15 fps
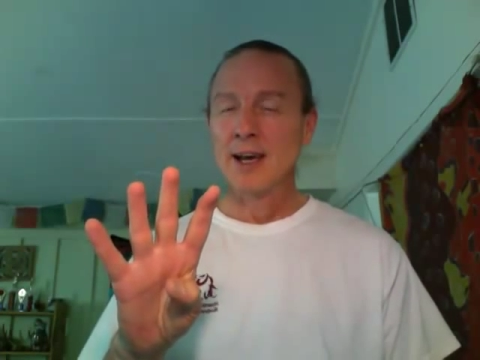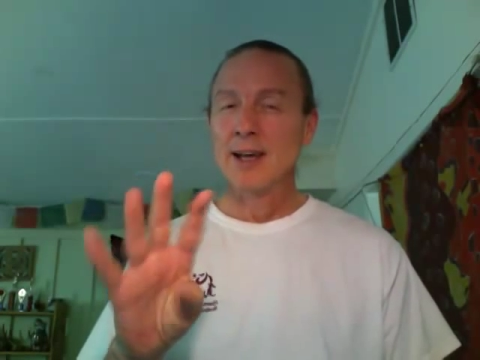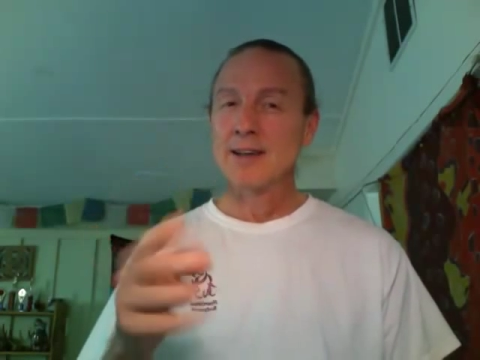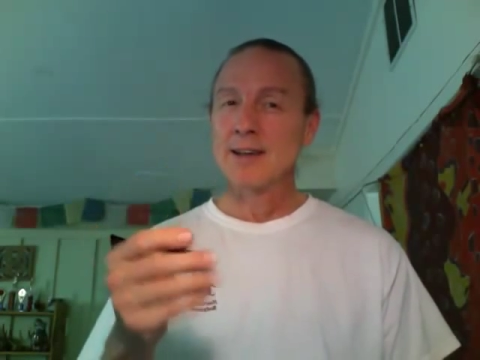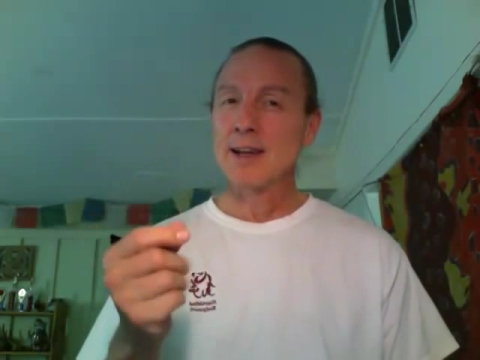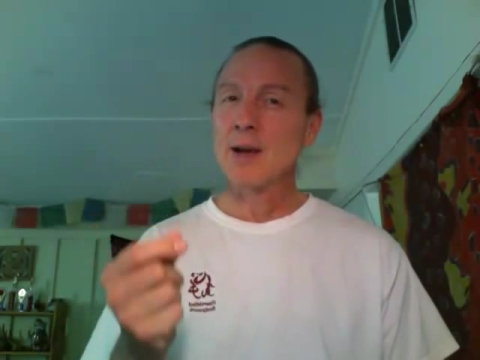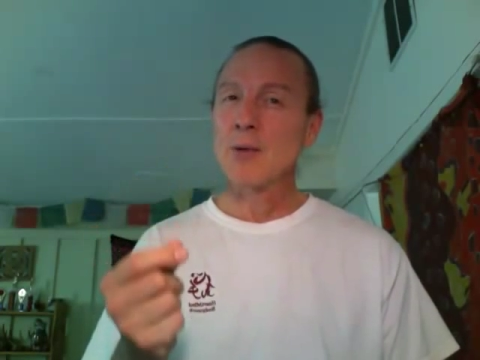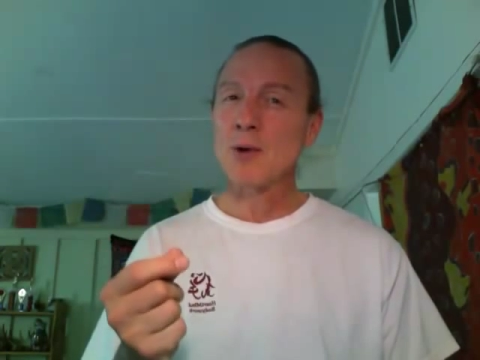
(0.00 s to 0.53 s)

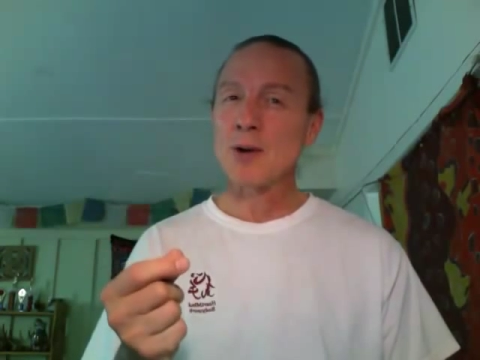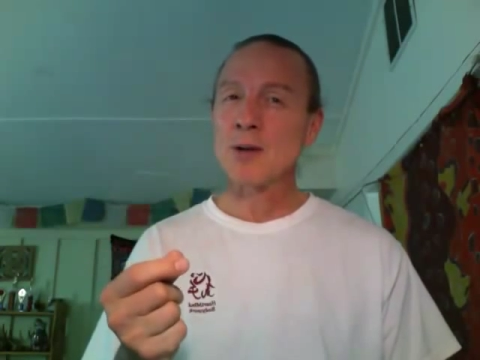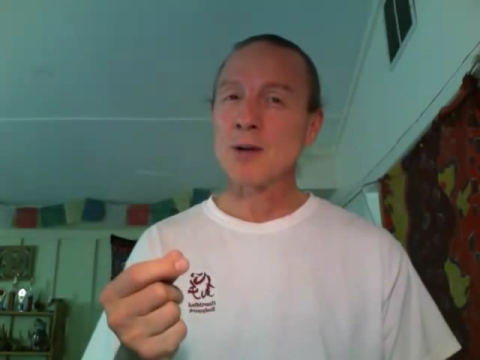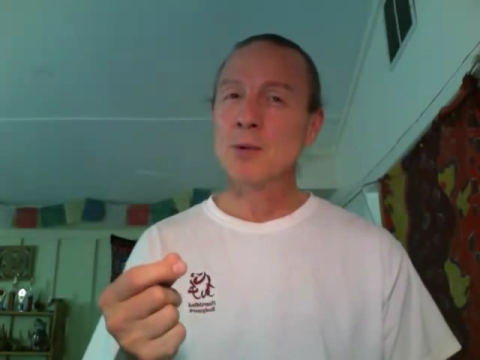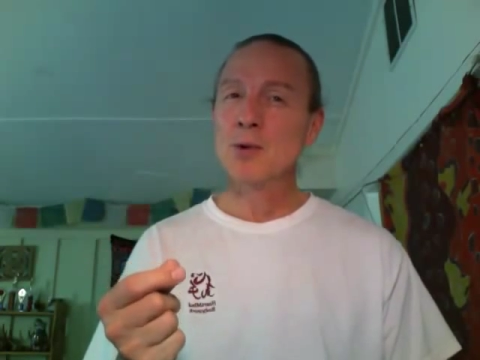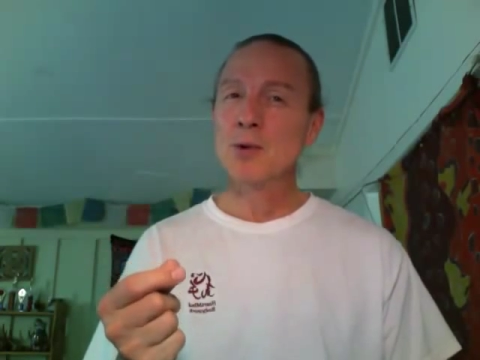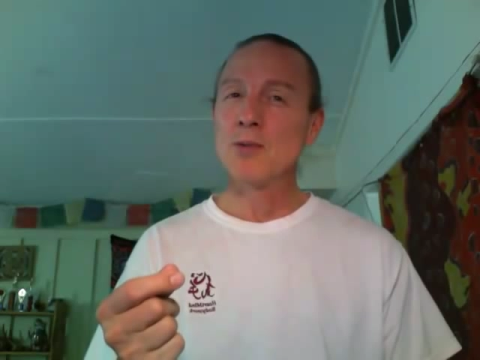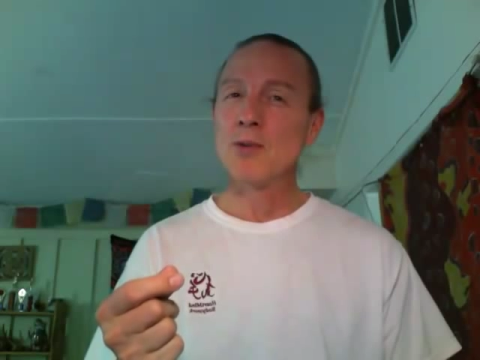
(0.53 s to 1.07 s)
Today we're going to
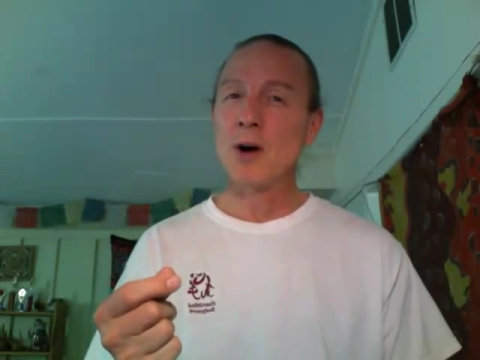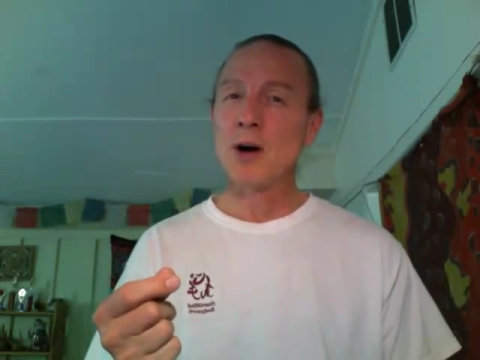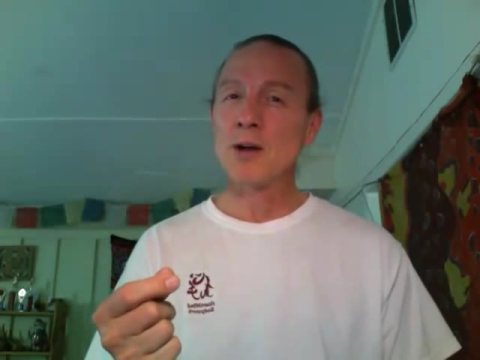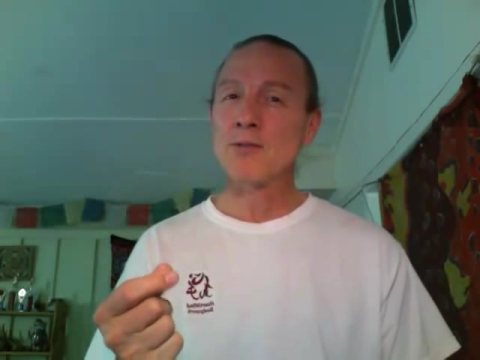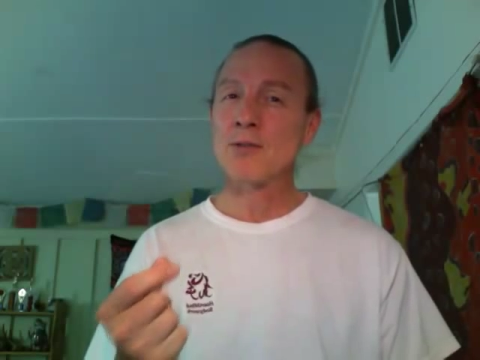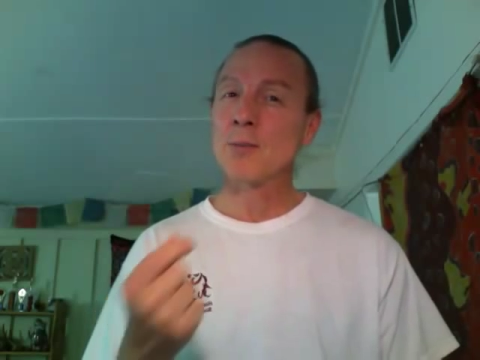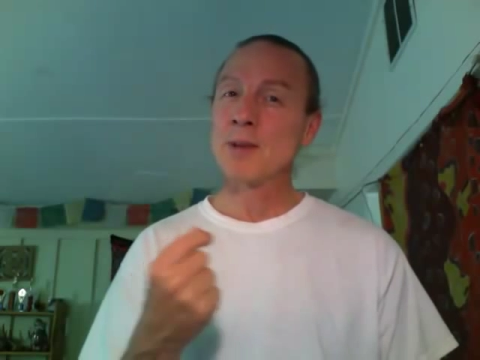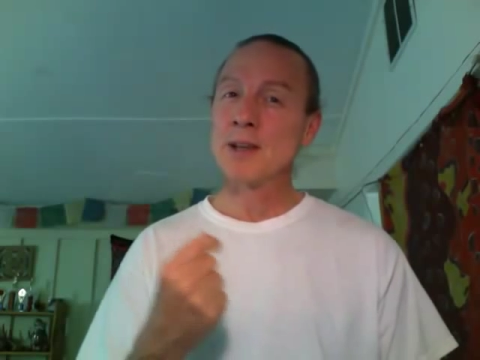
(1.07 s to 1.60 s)
move
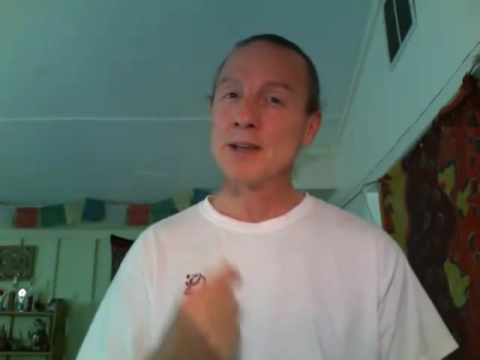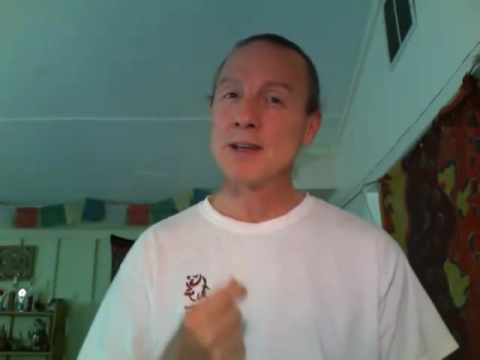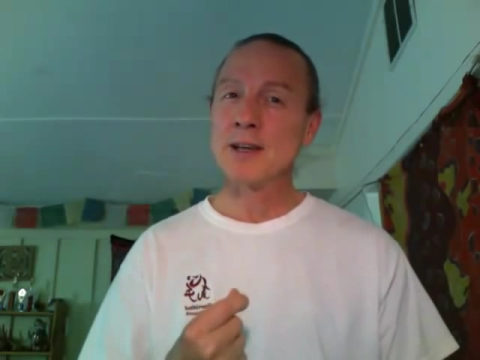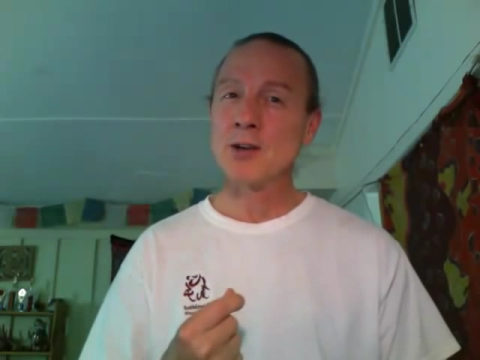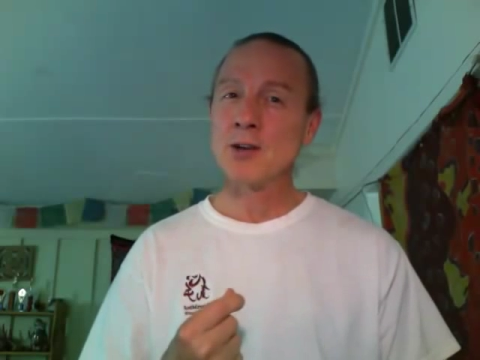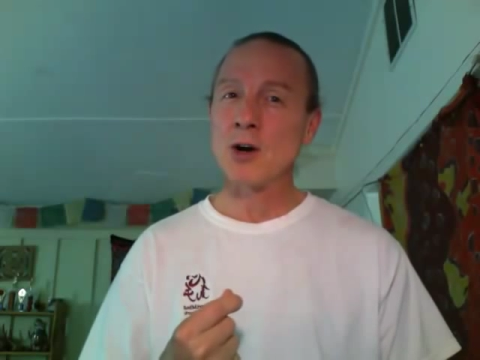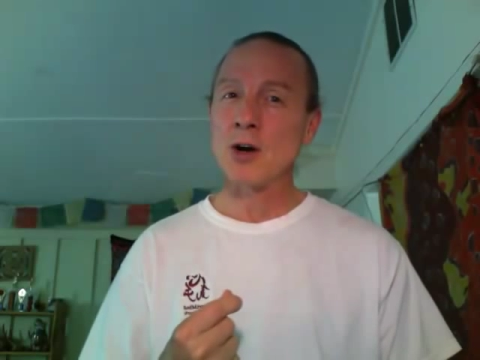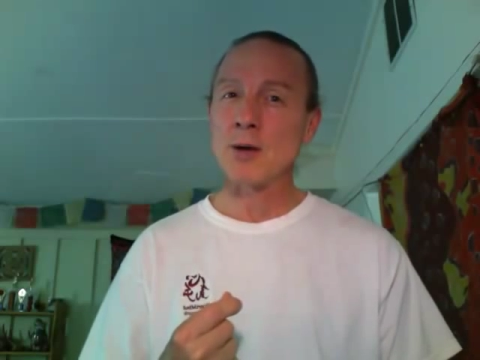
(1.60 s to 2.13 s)
on from the
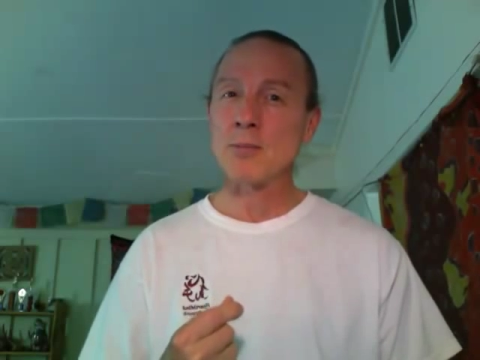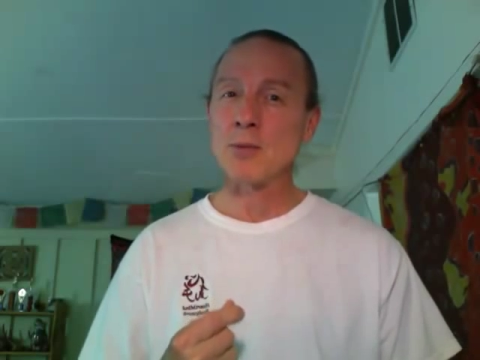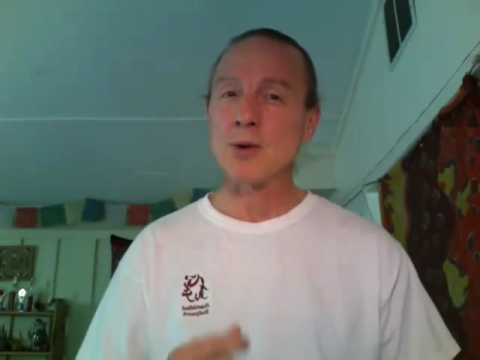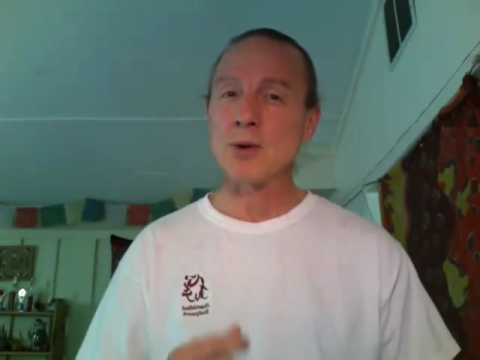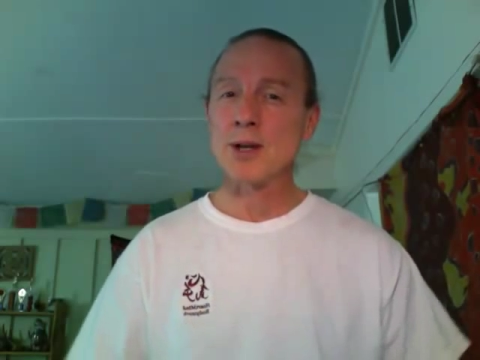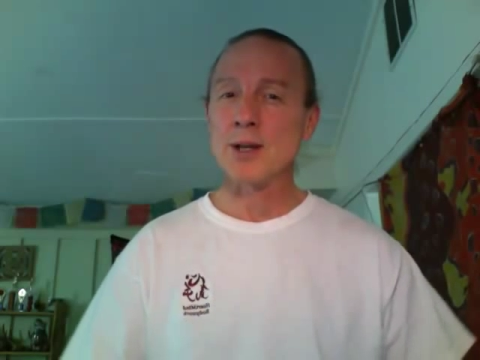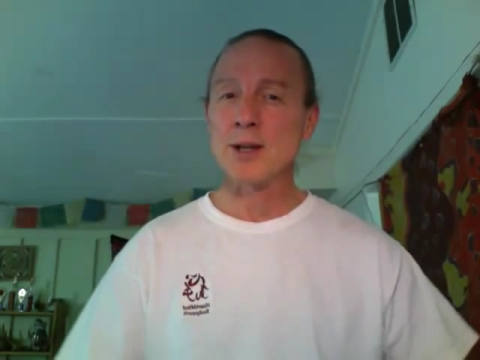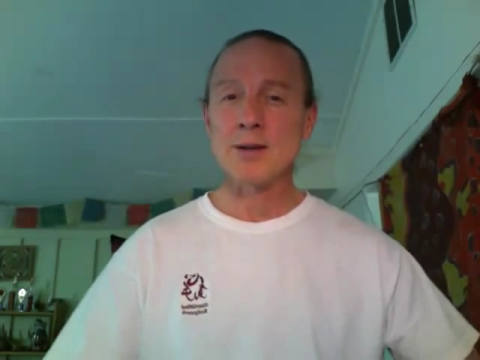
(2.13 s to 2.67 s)
yin arm
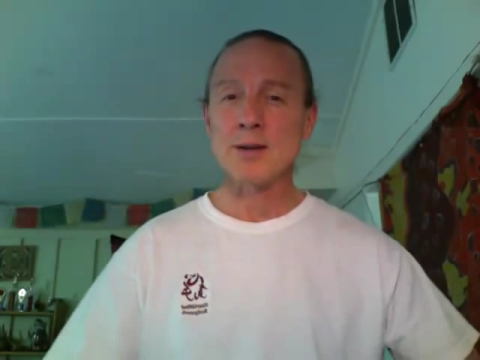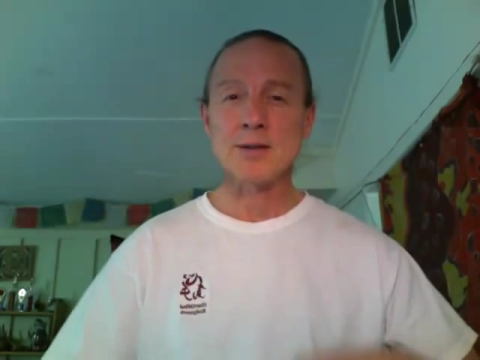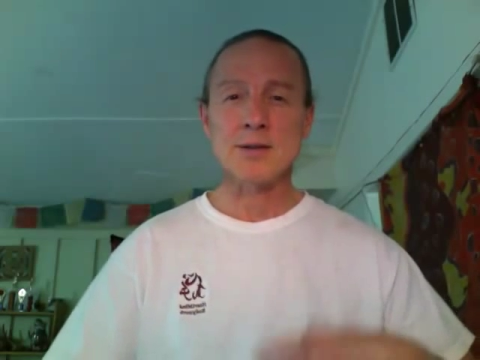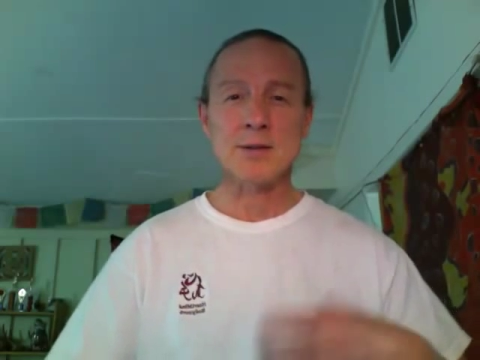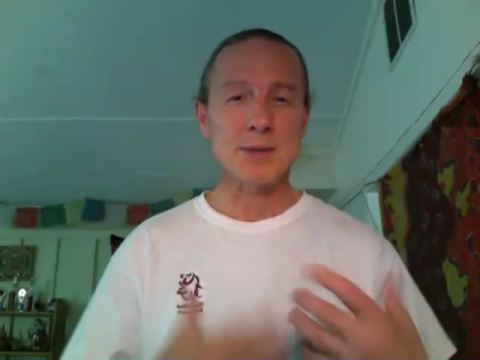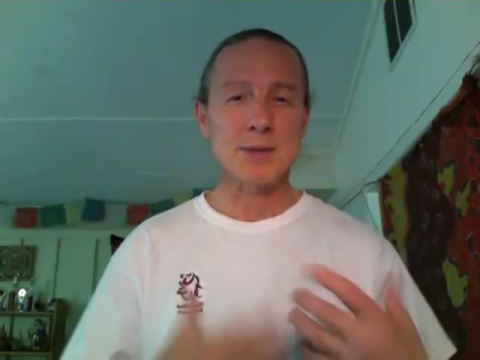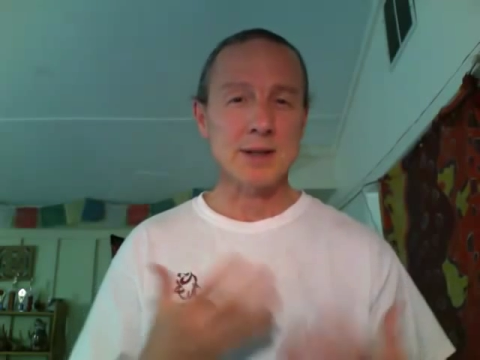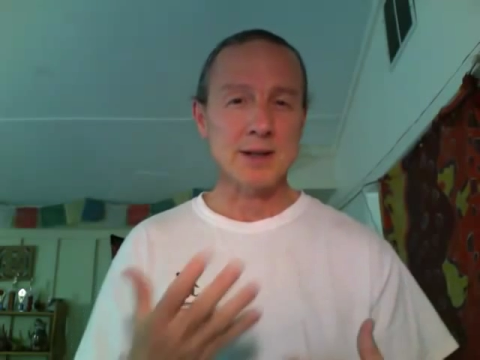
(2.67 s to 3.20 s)
meridians
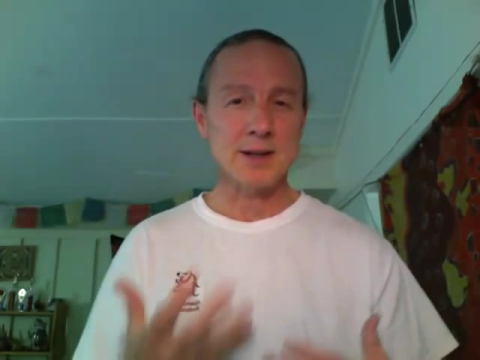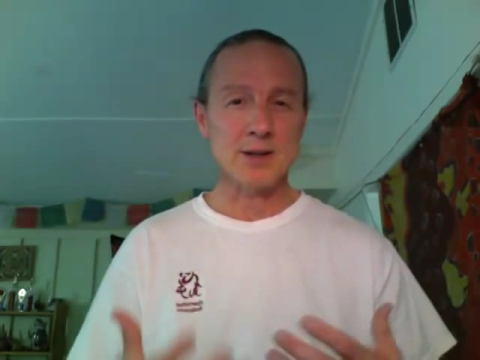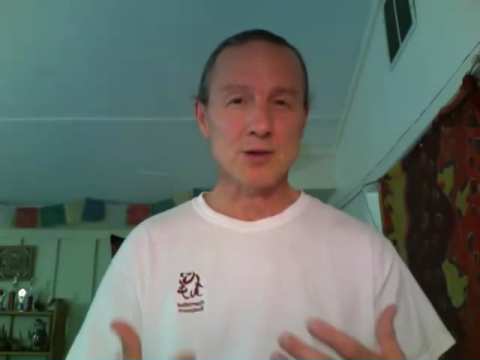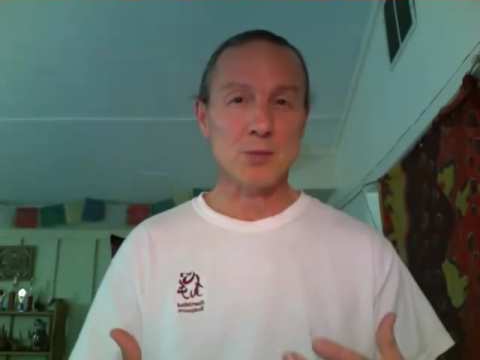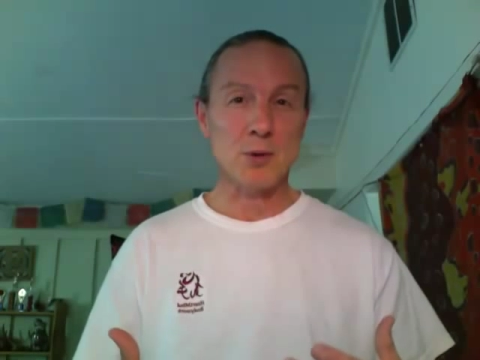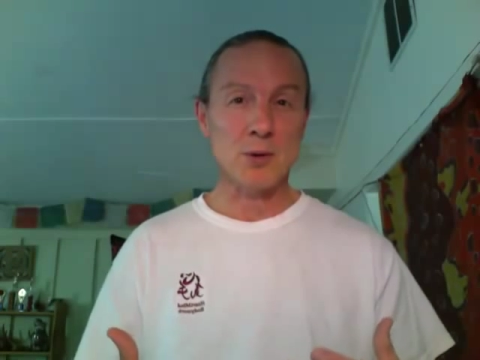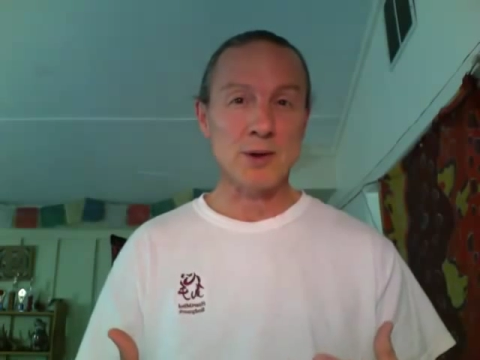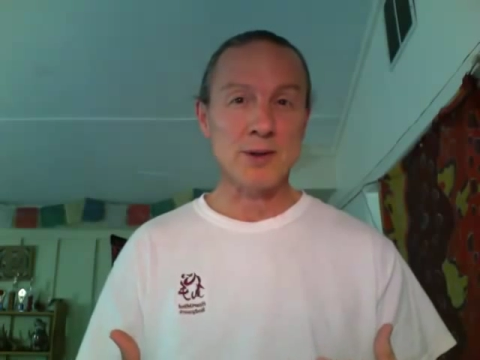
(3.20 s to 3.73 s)
and begin
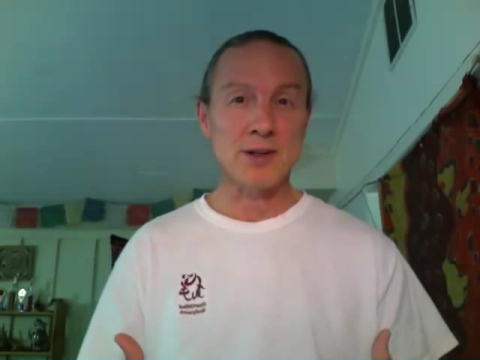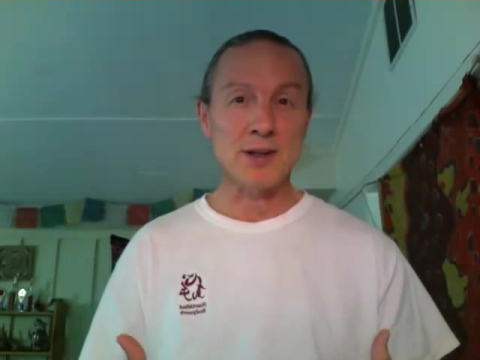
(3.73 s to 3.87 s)
exploring the